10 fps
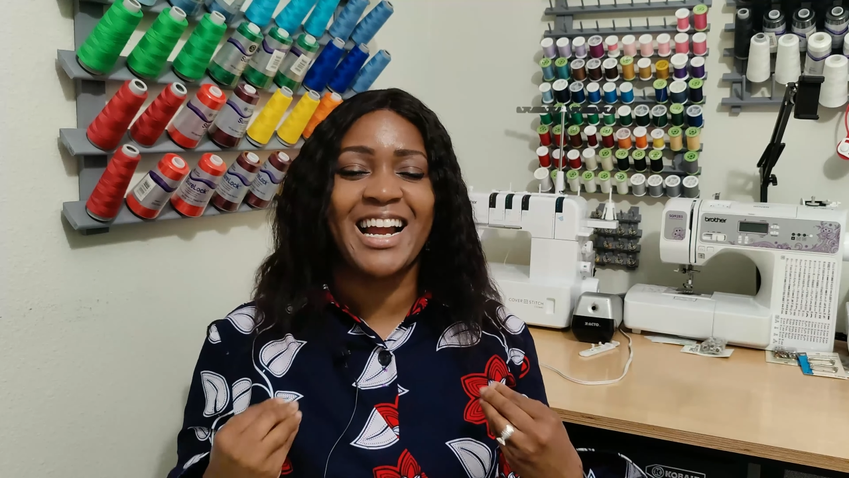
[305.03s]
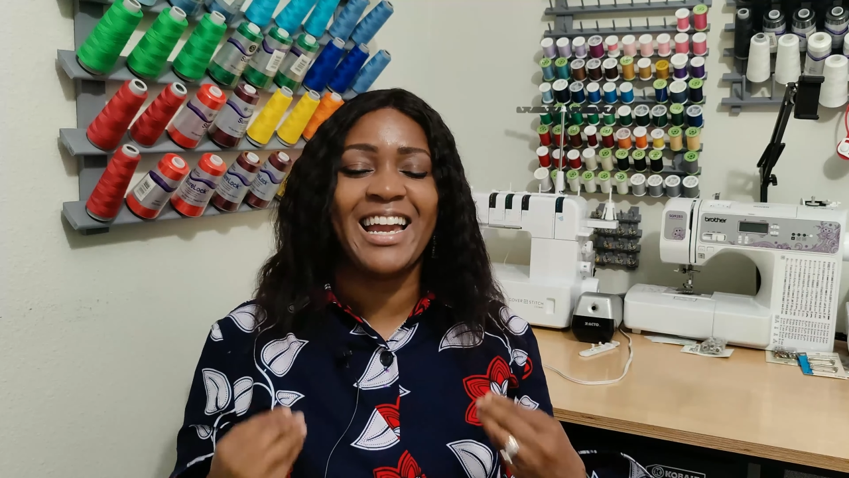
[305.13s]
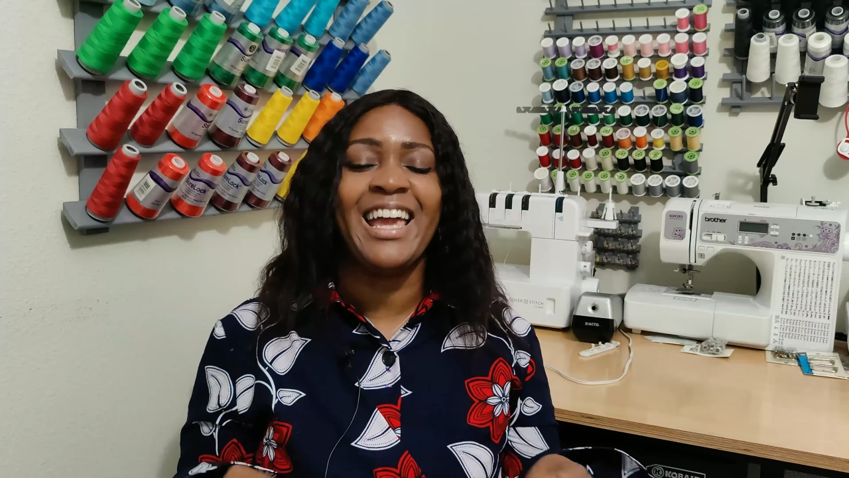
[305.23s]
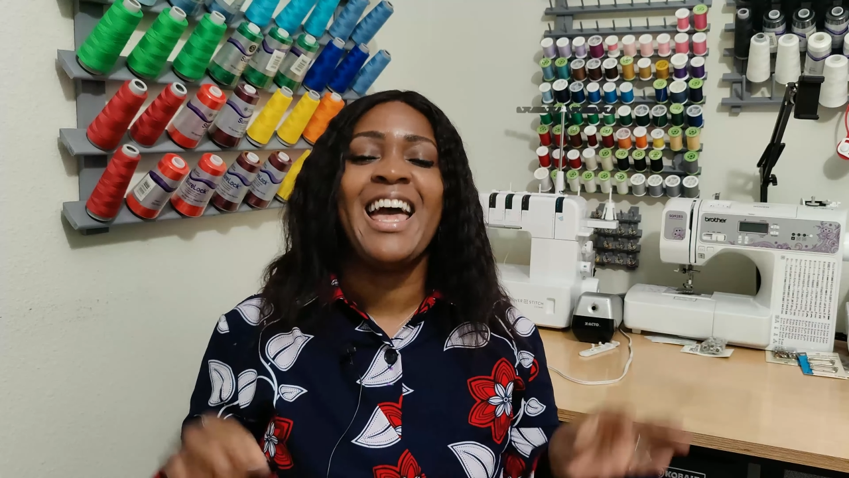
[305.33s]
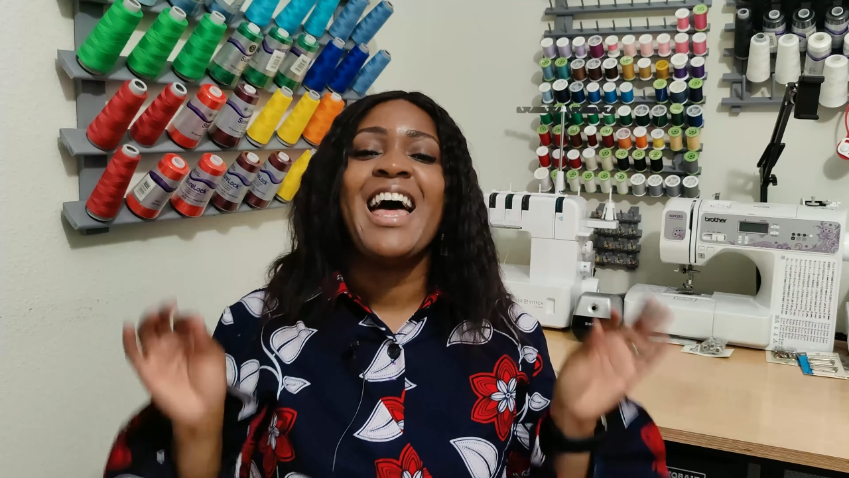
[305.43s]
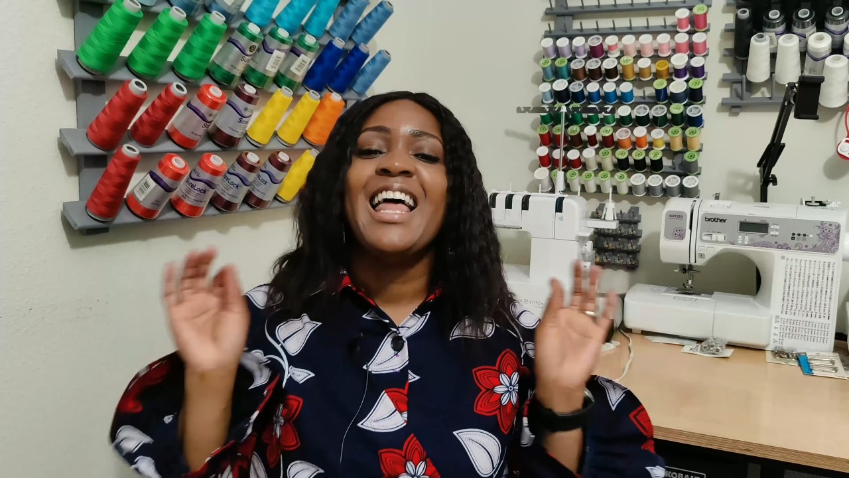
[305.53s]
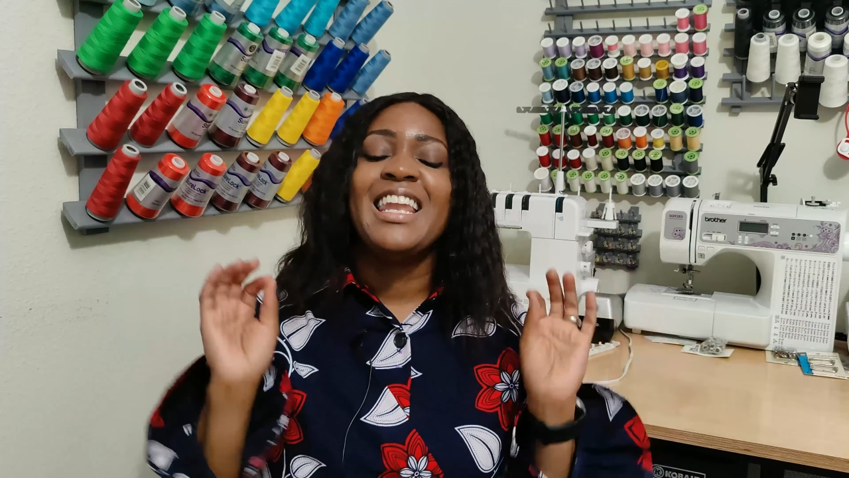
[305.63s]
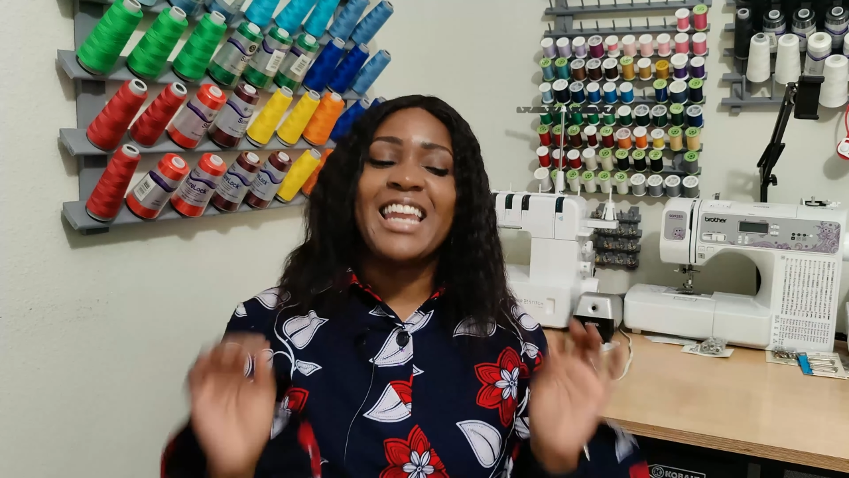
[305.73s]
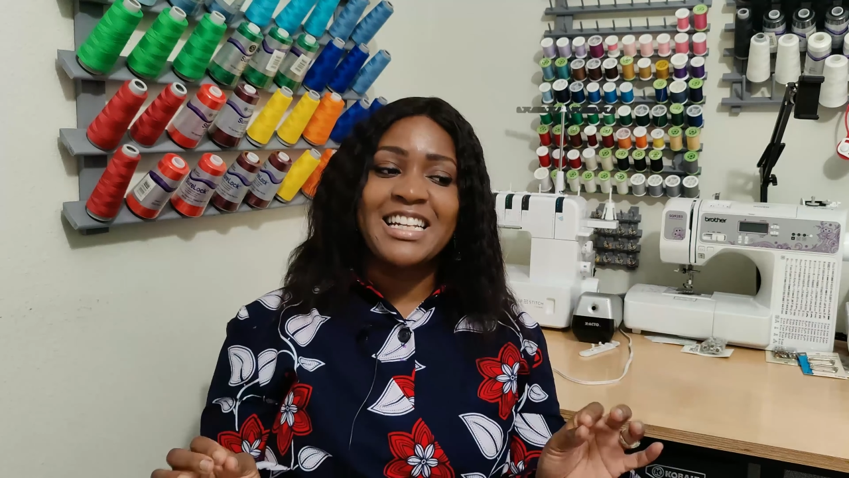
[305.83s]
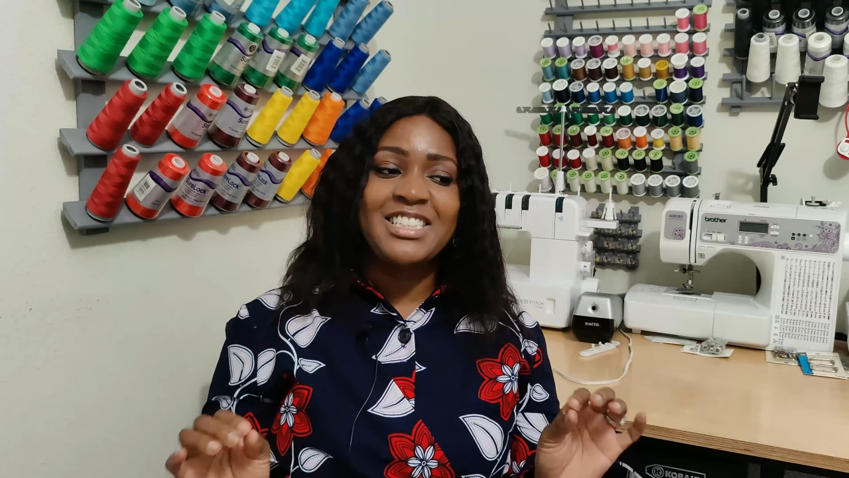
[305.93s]
All right,
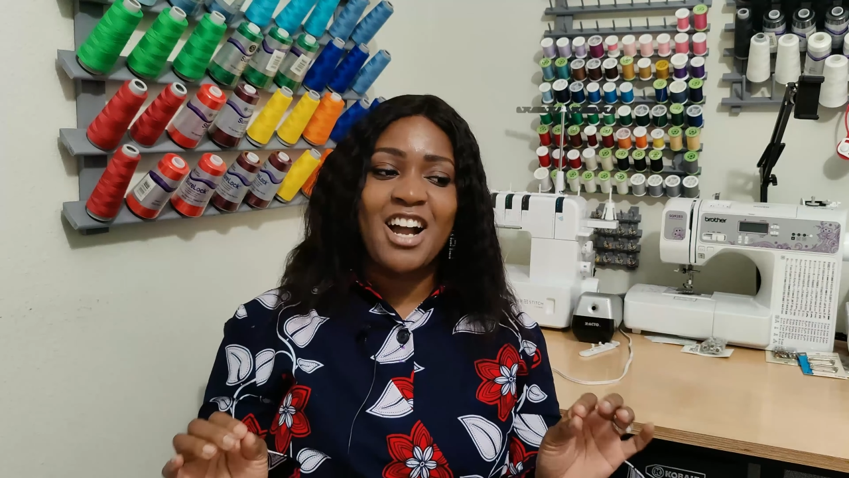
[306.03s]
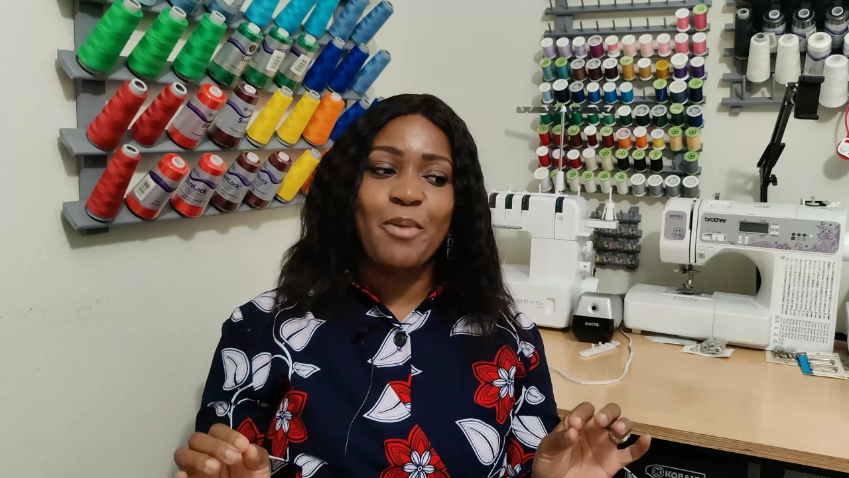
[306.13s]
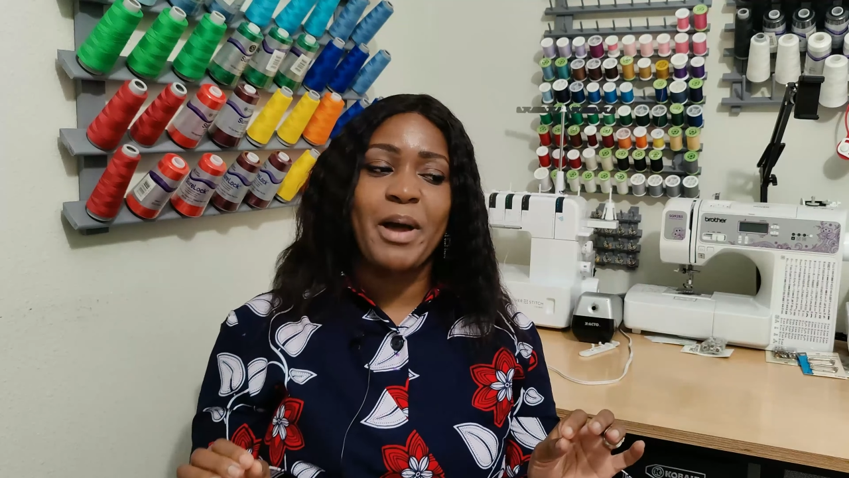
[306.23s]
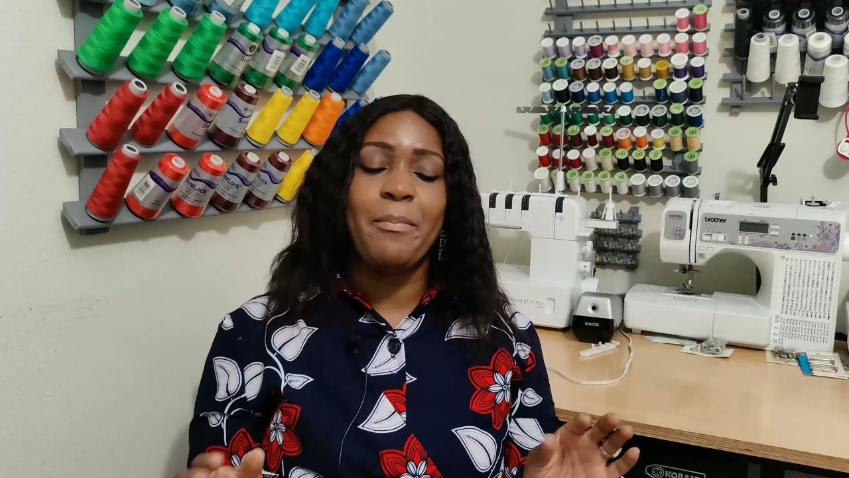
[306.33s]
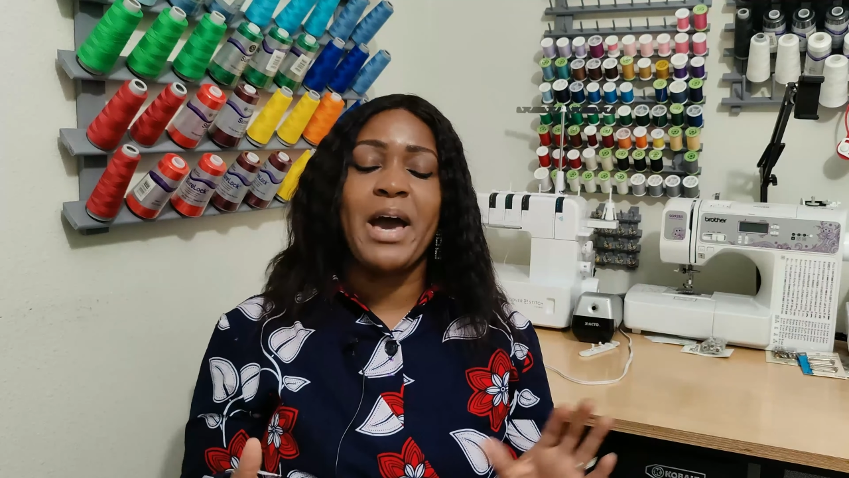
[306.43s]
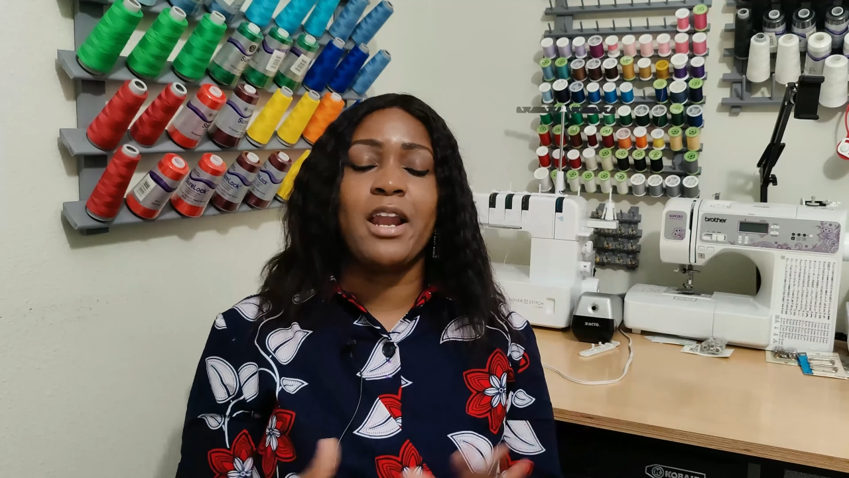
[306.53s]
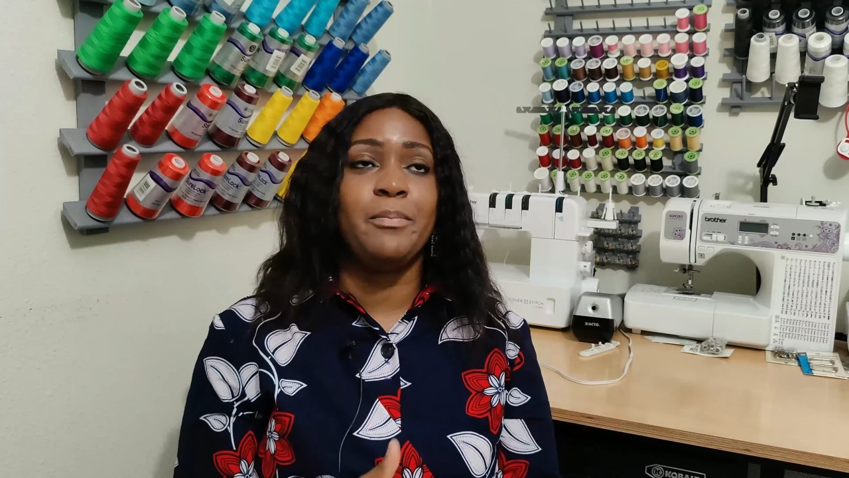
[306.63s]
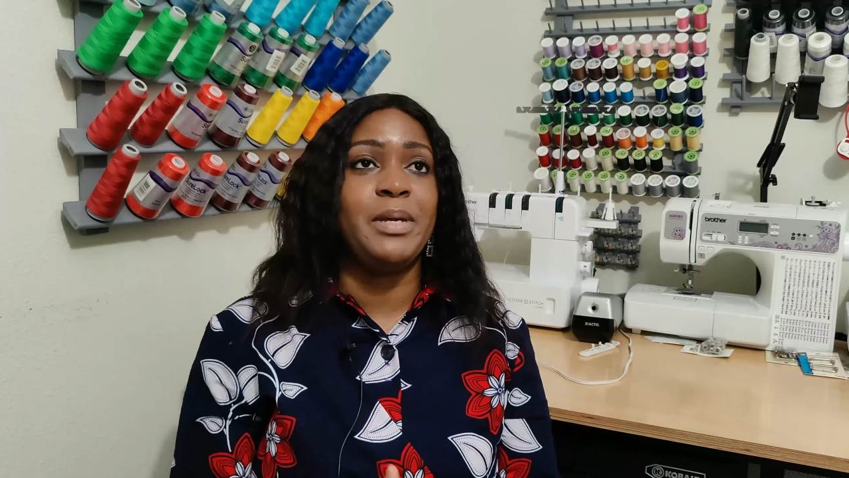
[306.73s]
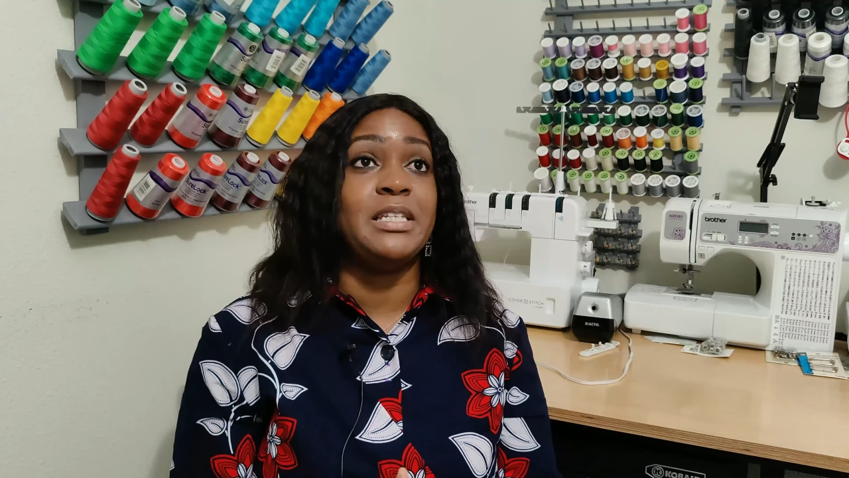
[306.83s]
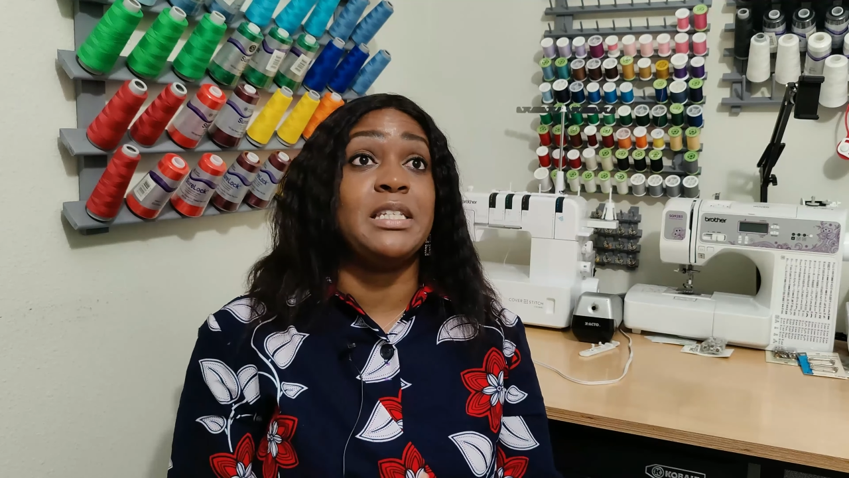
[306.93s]
let's talk about
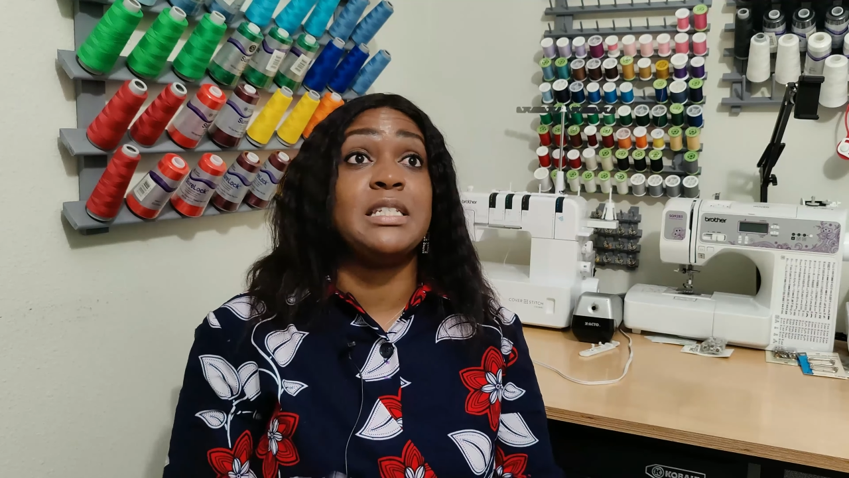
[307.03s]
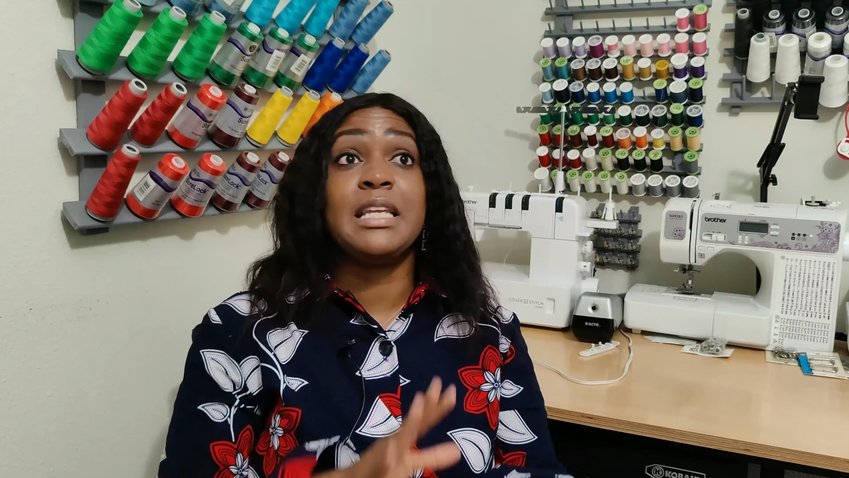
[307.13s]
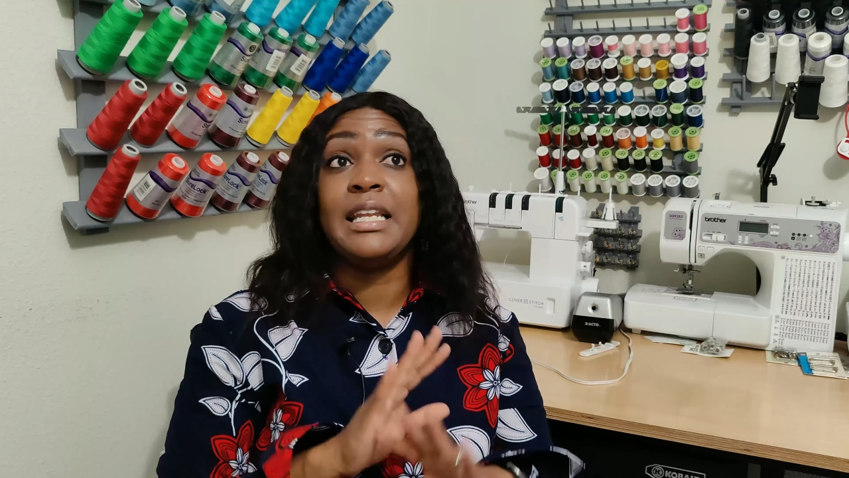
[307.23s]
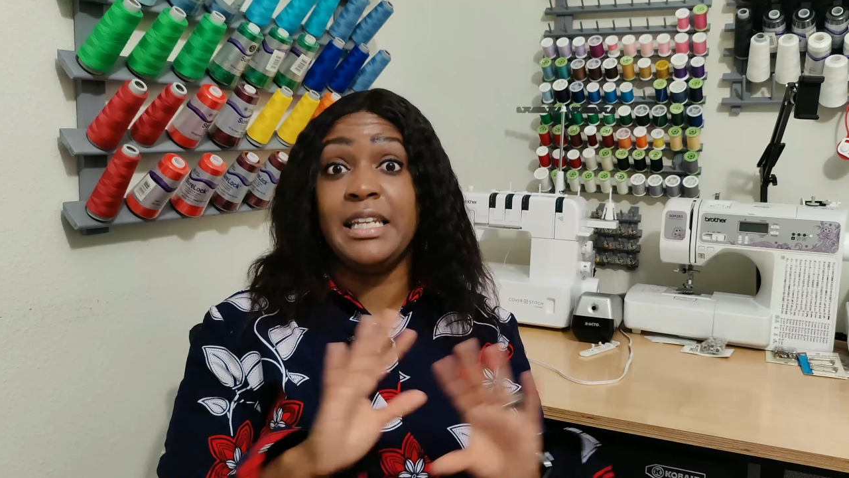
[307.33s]
pattern pieces.